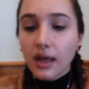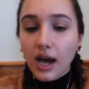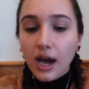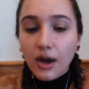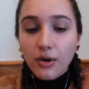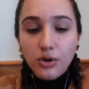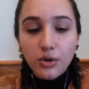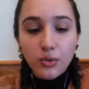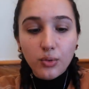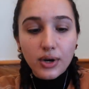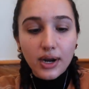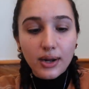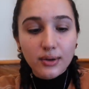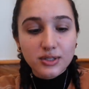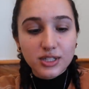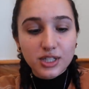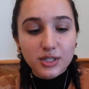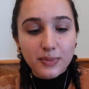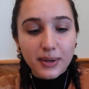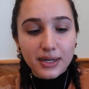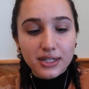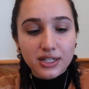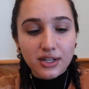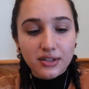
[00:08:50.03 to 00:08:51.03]
I don't know what I was
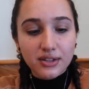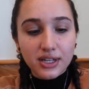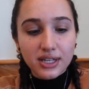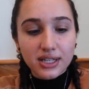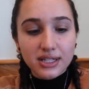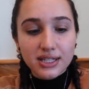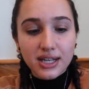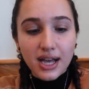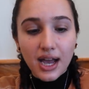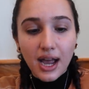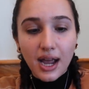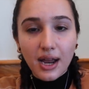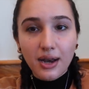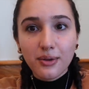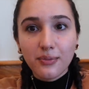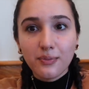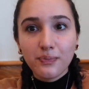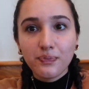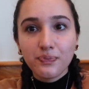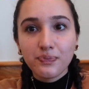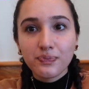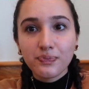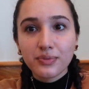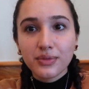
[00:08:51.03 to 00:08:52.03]
expecting on the inside,
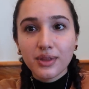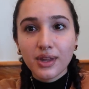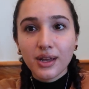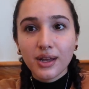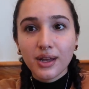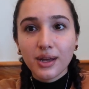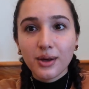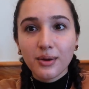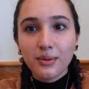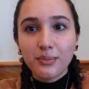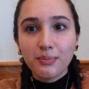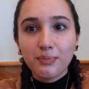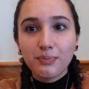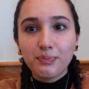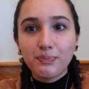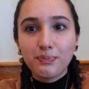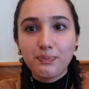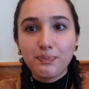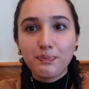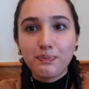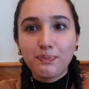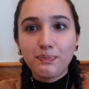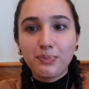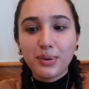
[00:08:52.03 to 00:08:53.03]

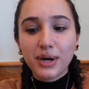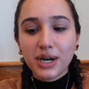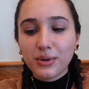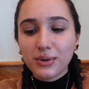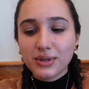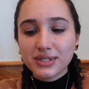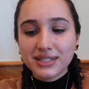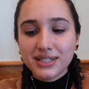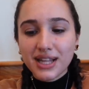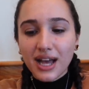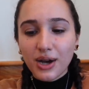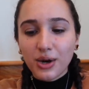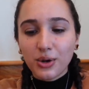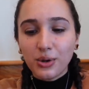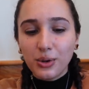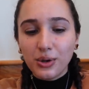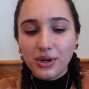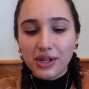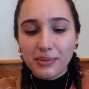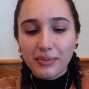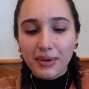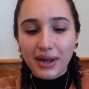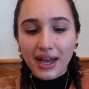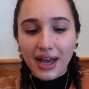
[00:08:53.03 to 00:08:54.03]
but it wasn't that cool
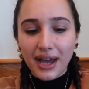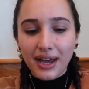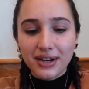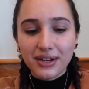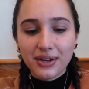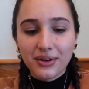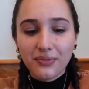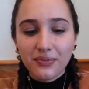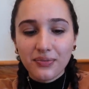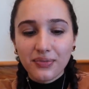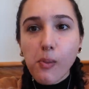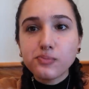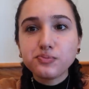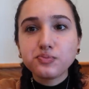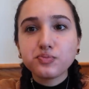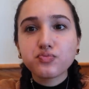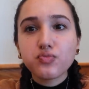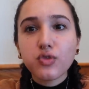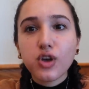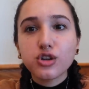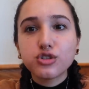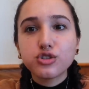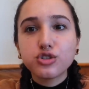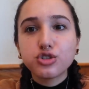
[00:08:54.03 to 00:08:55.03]
in my head.
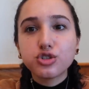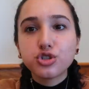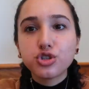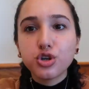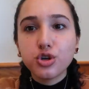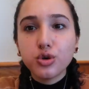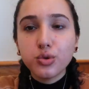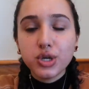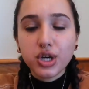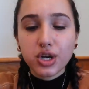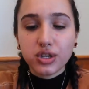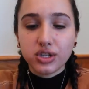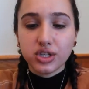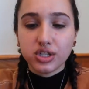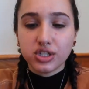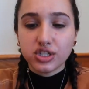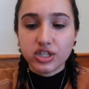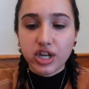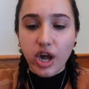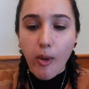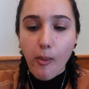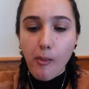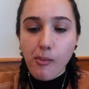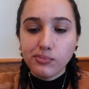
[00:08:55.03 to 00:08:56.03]
It's chewy on the
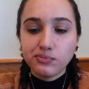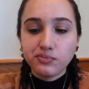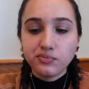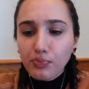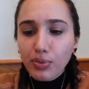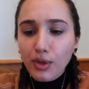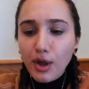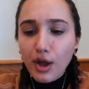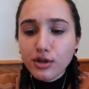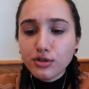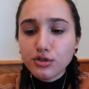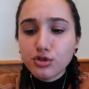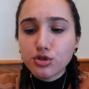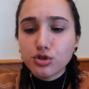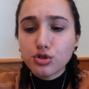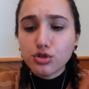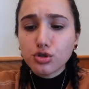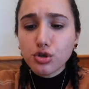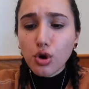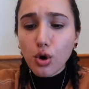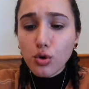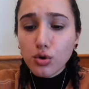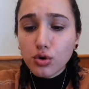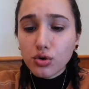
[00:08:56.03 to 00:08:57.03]
inside. It's
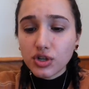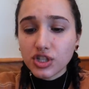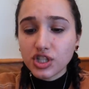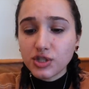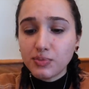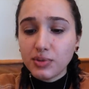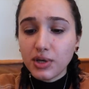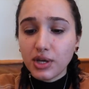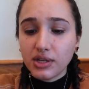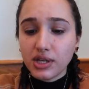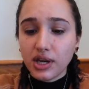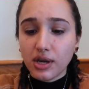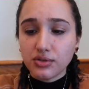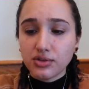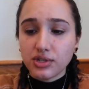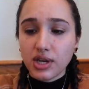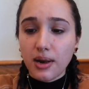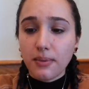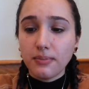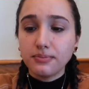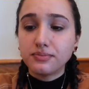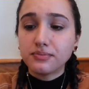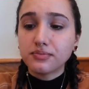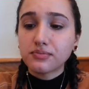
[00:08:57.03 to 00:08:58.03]
so crispy on the
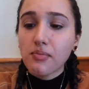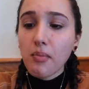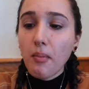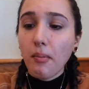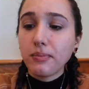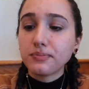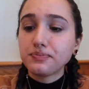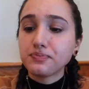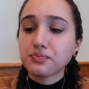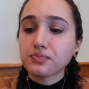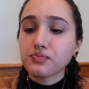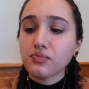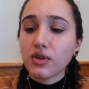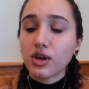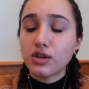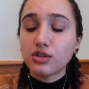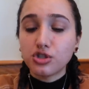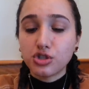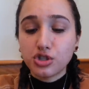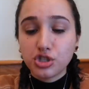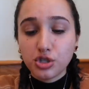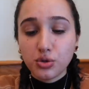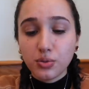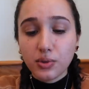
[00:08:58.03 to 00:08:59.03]
outside. It's
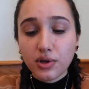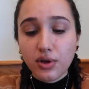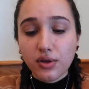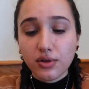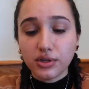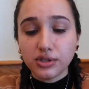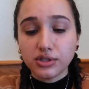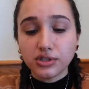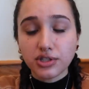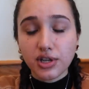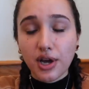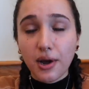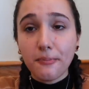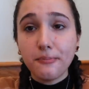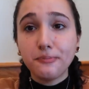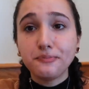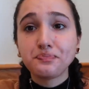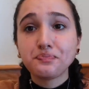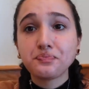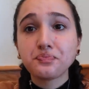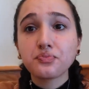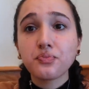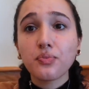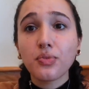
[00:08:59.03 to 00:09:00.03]
chewy on the inside.
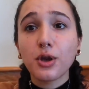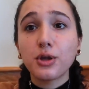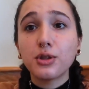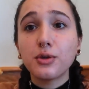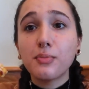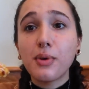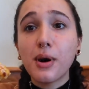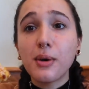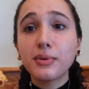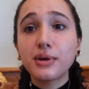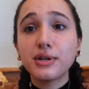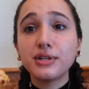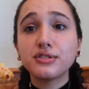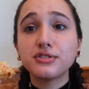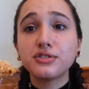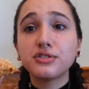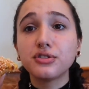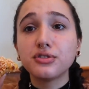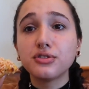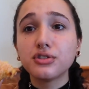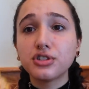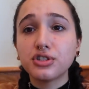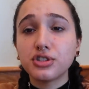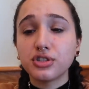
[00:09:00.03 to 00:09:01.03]
And the pumpkin is
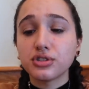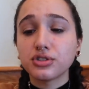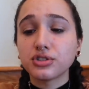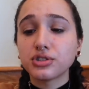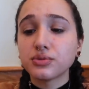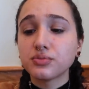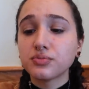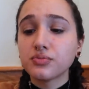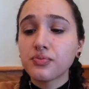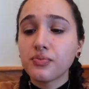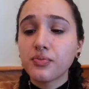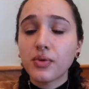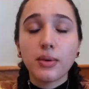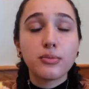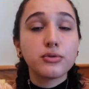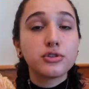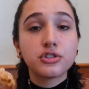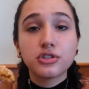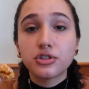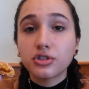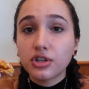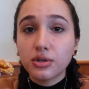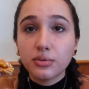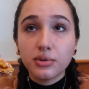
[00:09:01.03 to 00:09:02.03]
delicious. I'm
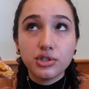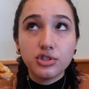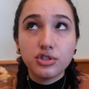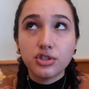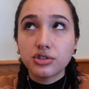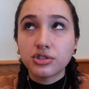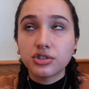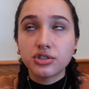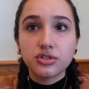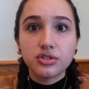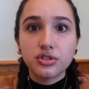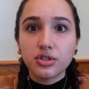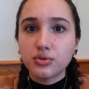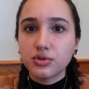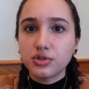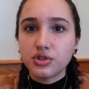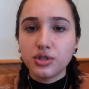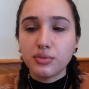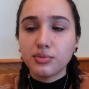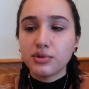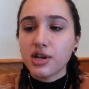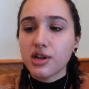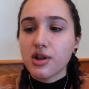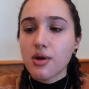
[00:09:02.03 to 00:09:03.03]
sure it'll be just as good with
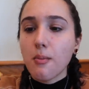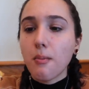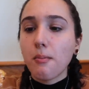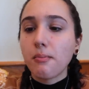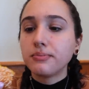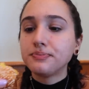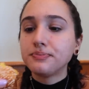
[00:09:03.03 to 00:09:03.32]
sweet potato.